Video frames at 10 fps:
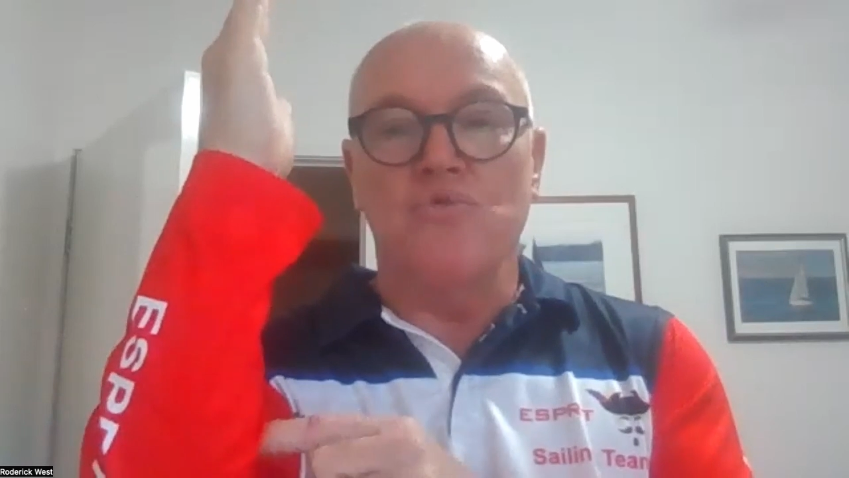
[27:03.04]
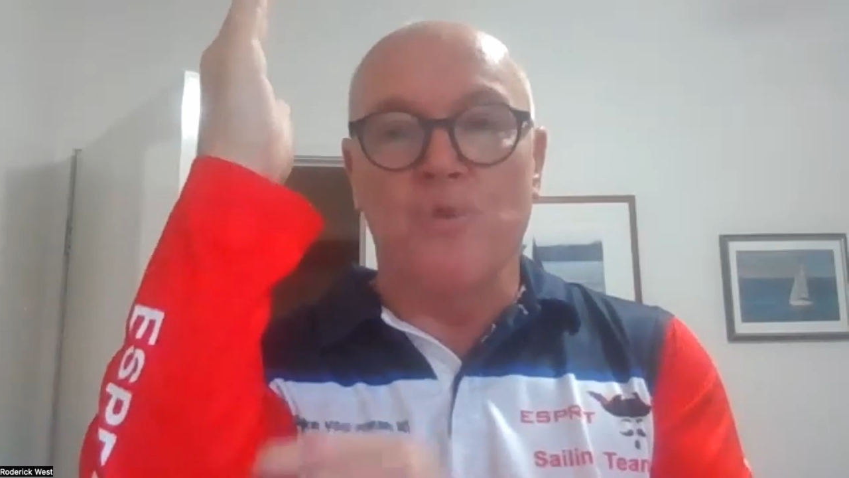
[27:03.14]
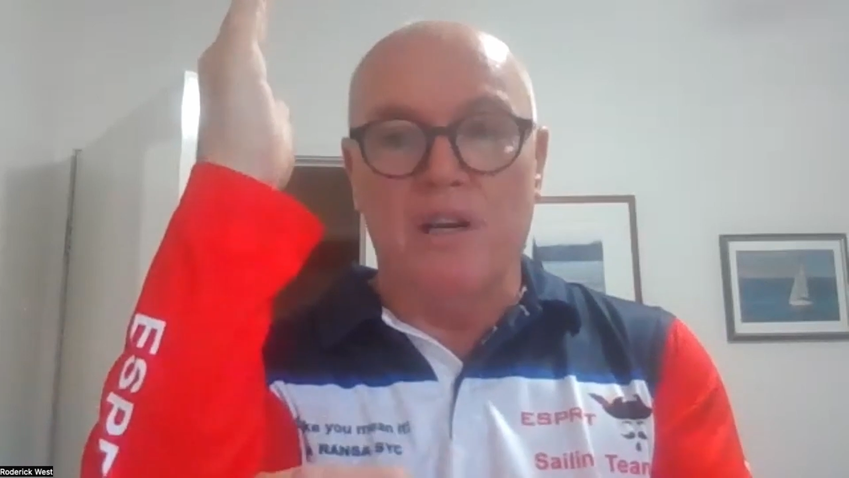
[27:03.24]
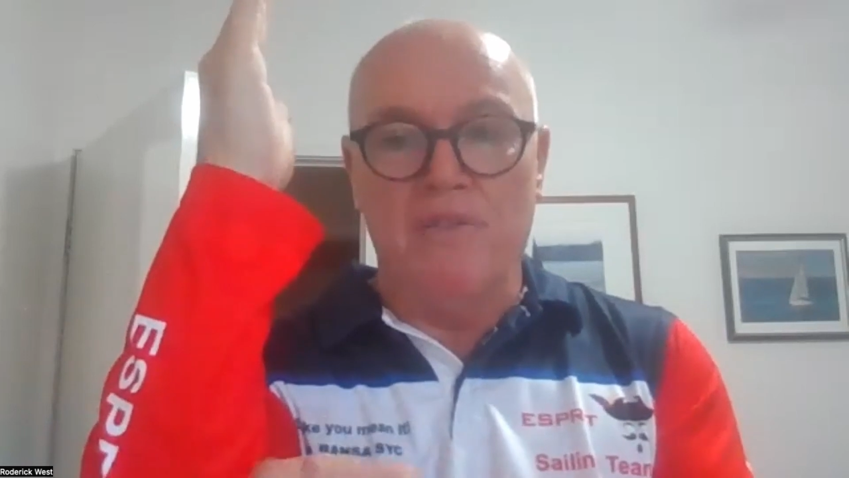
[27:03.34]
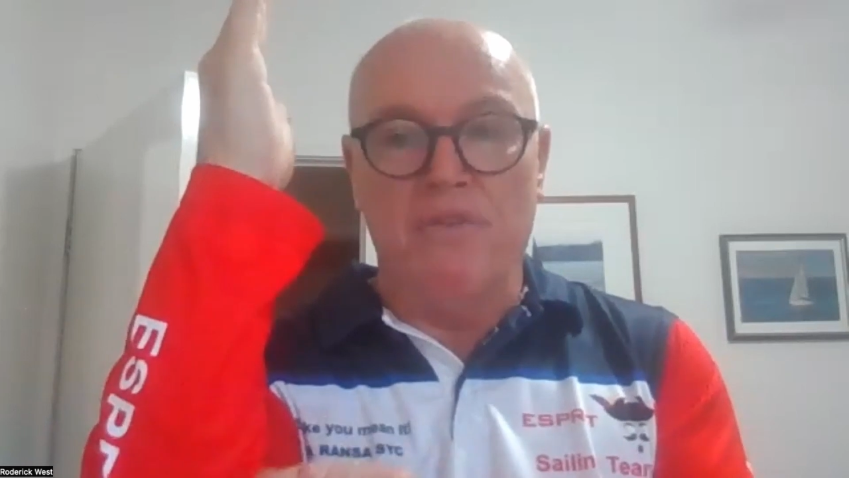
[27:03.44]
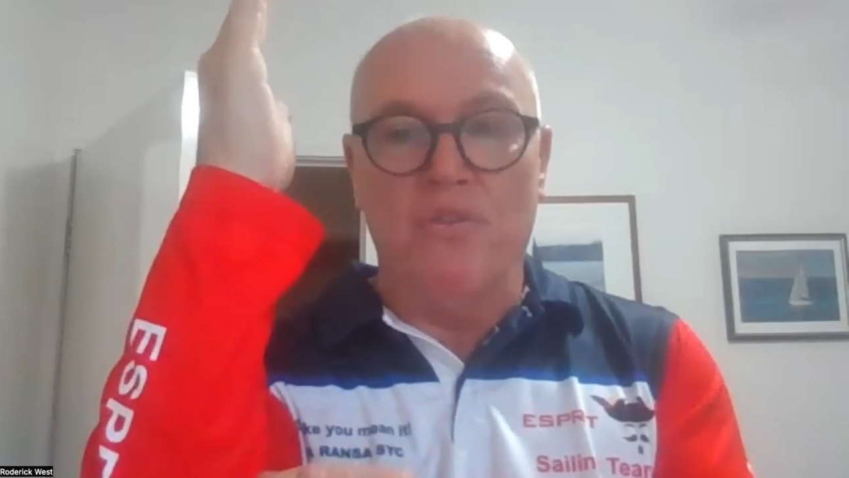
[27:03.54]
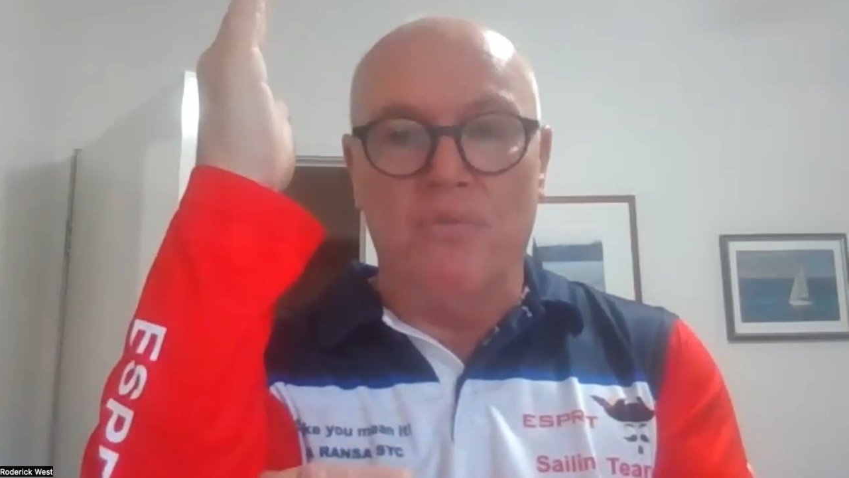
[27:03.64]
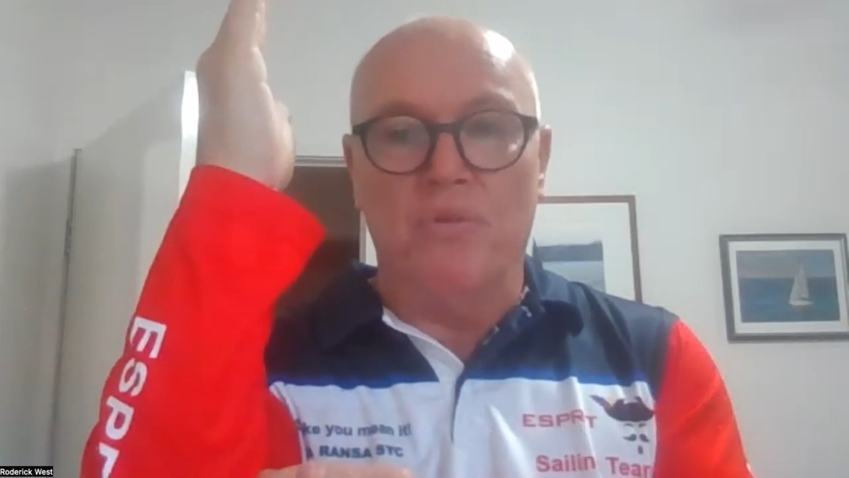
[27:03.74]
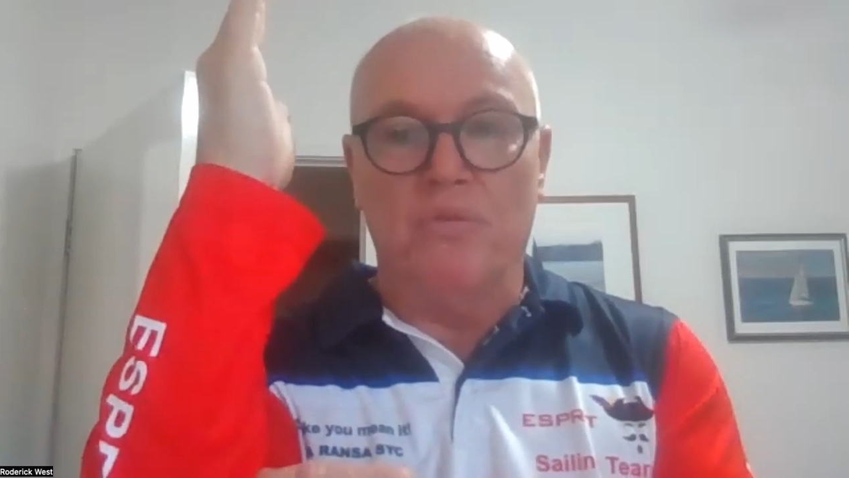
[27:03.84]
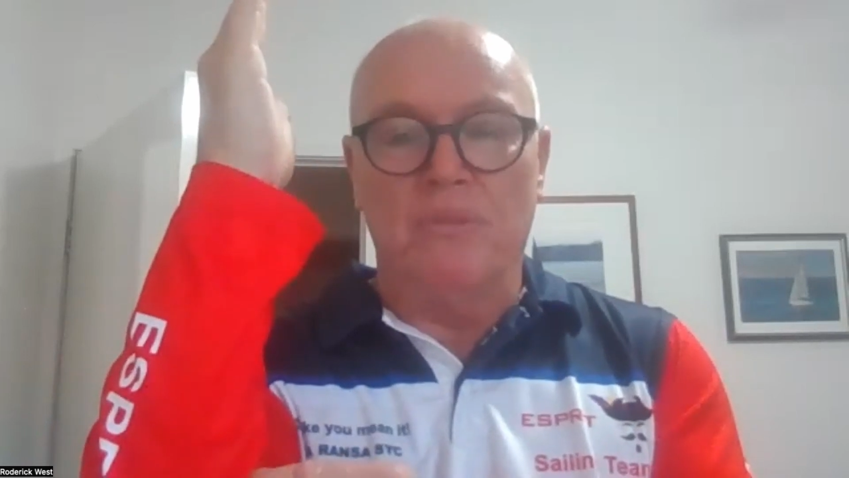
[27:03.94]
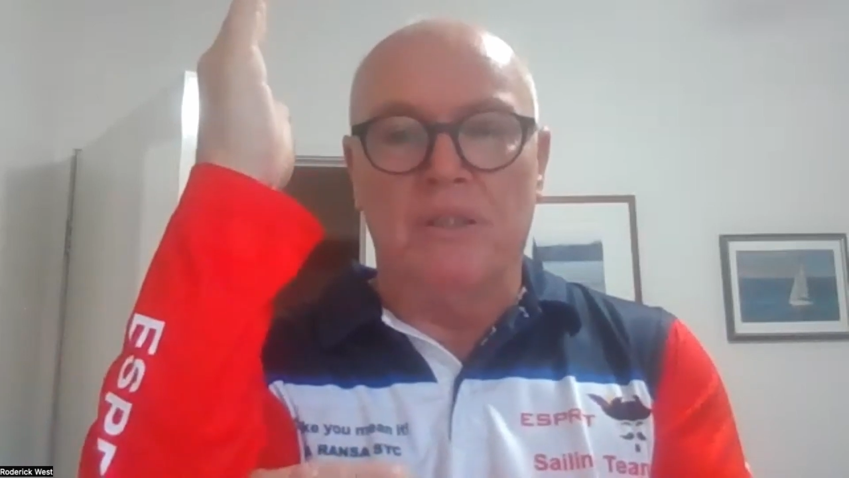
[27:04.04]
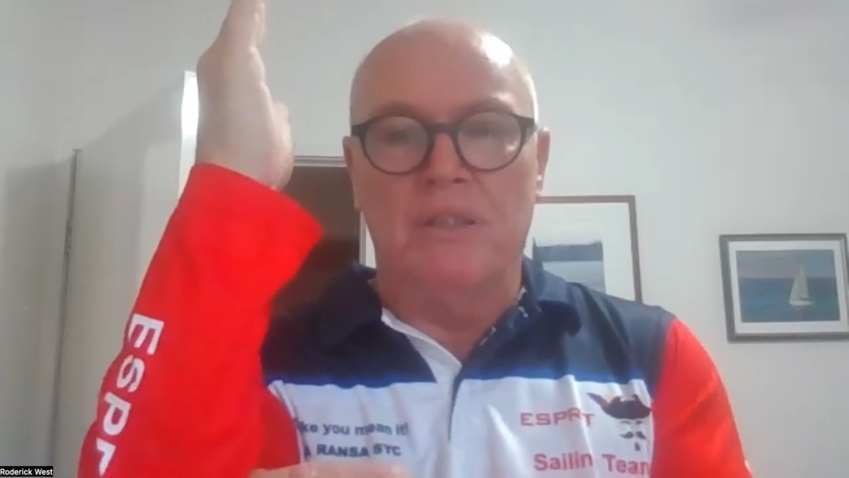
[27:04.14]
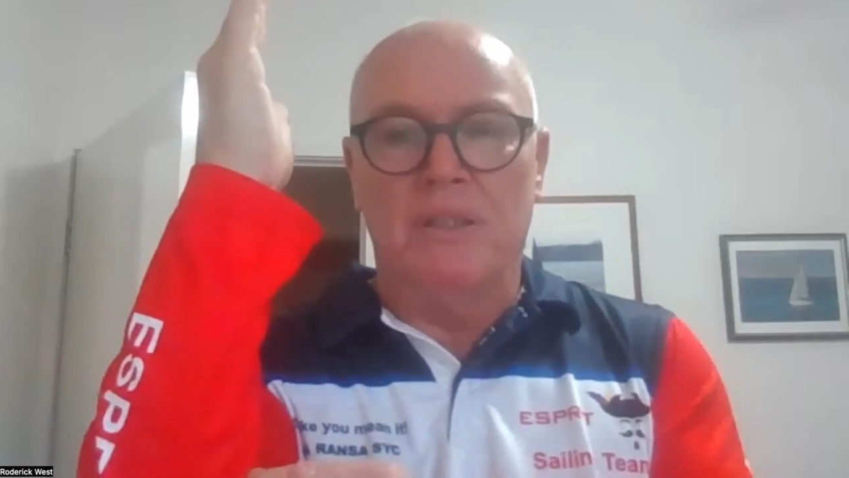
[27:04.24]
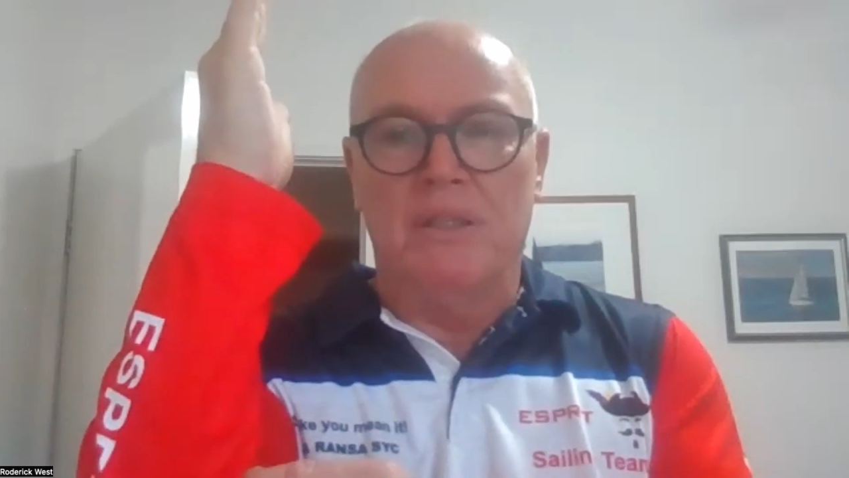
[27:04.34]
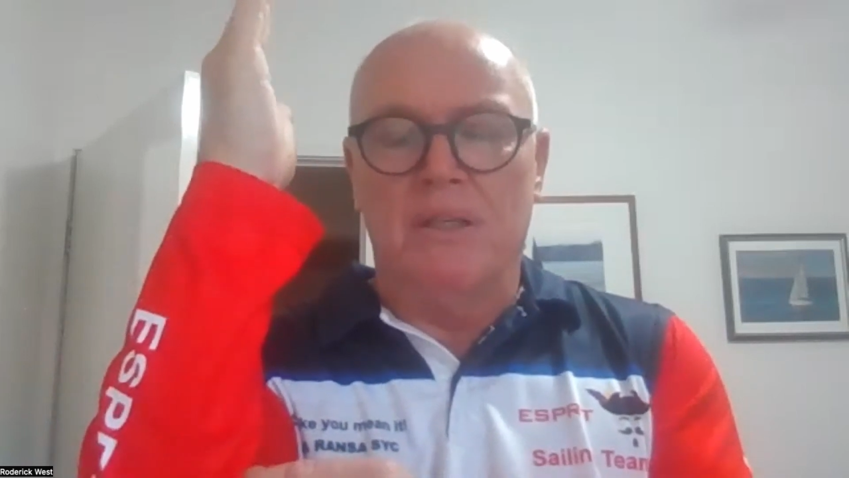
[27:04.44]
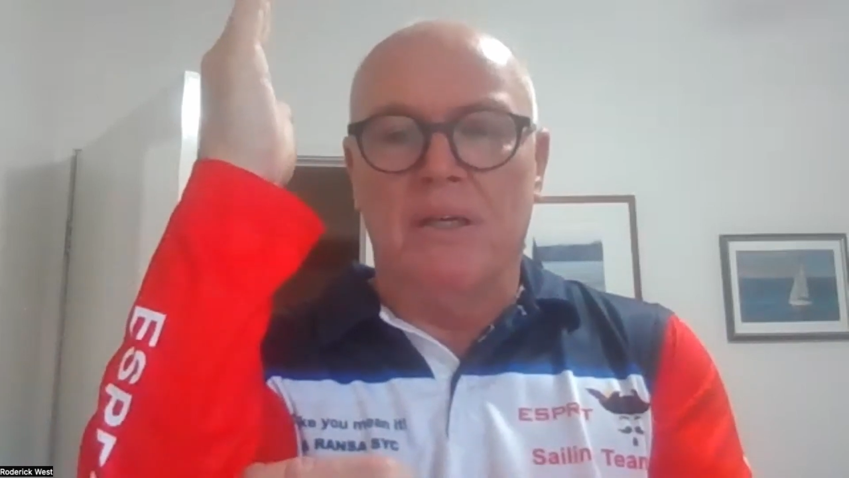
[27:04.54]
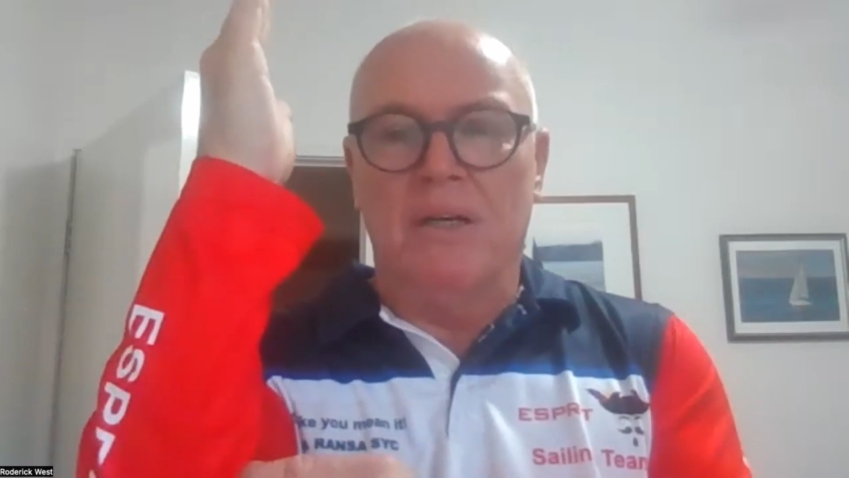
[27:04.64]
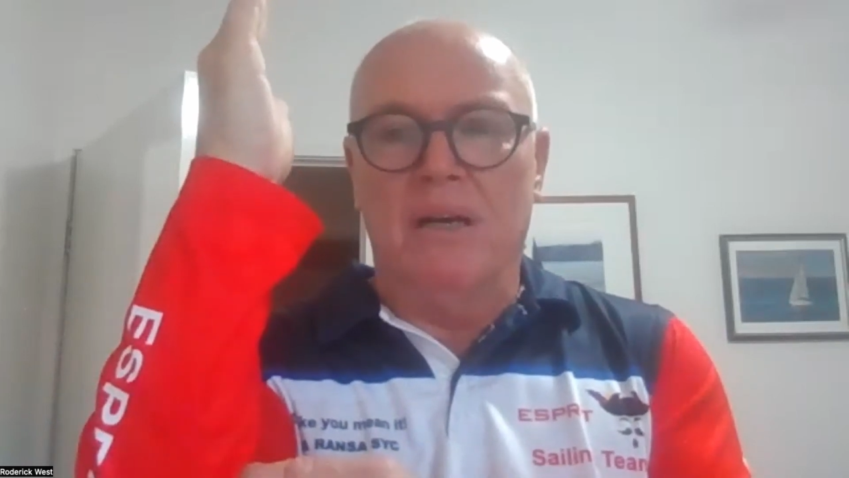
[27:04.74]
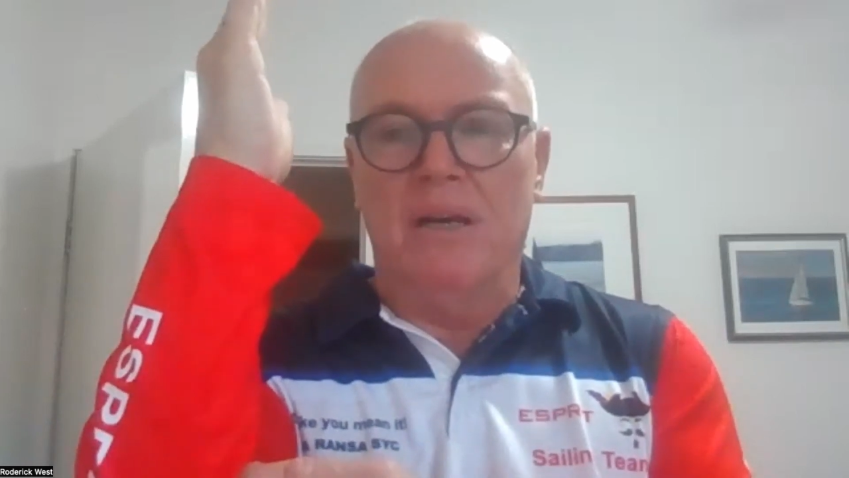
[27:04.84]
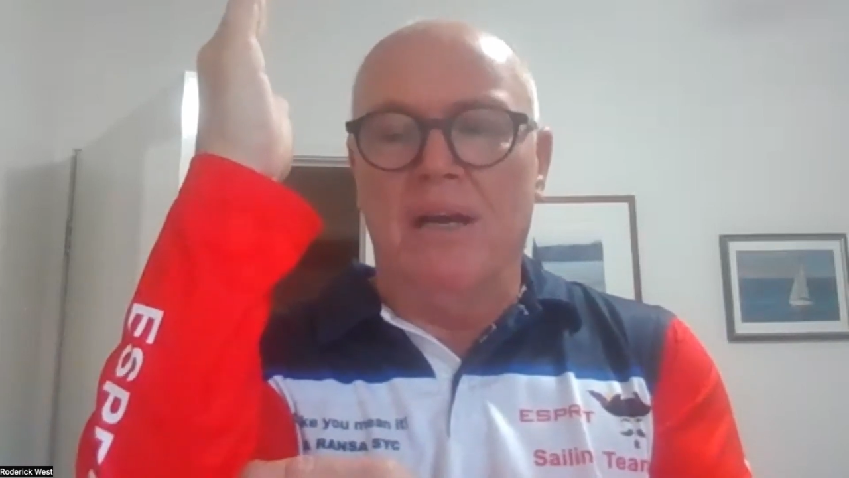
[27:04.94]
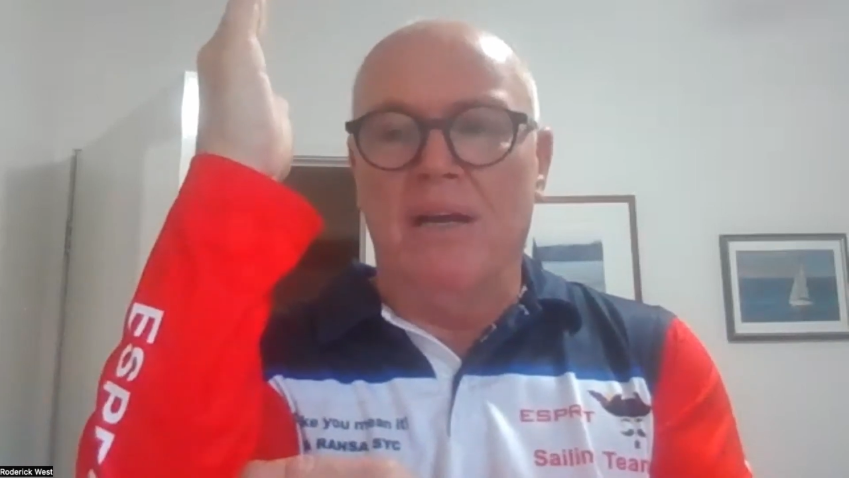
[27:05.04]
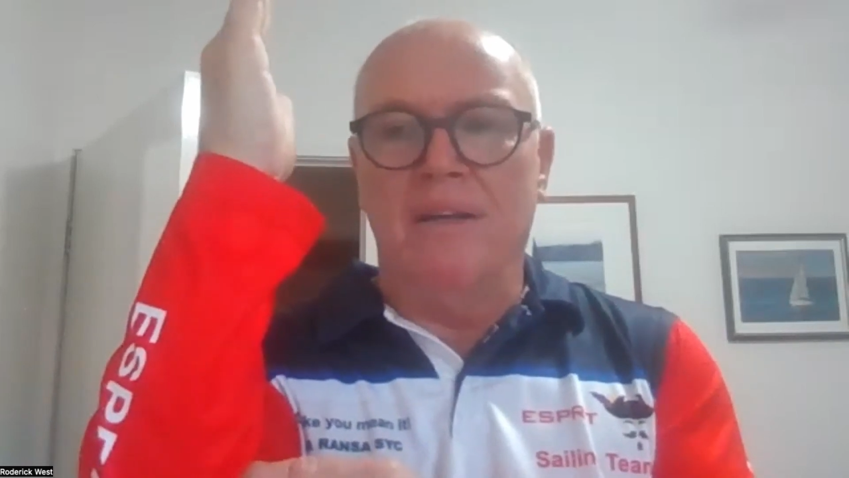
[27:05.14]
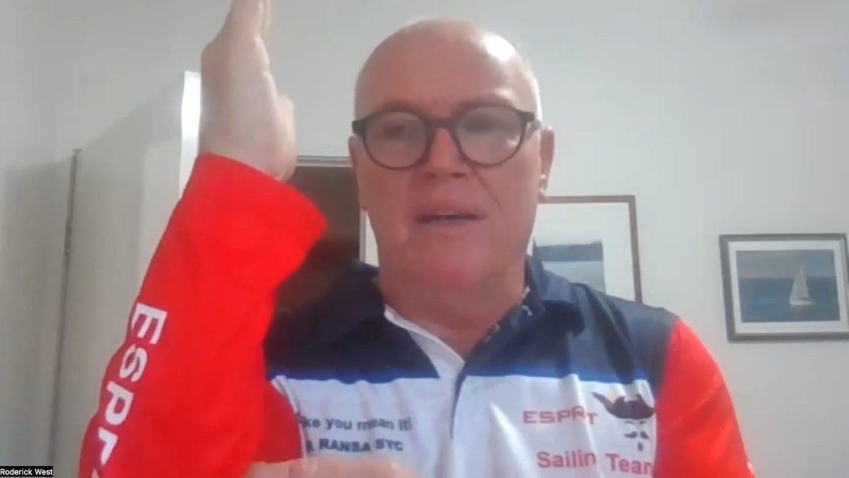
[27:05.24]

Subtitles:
really vulnerable. And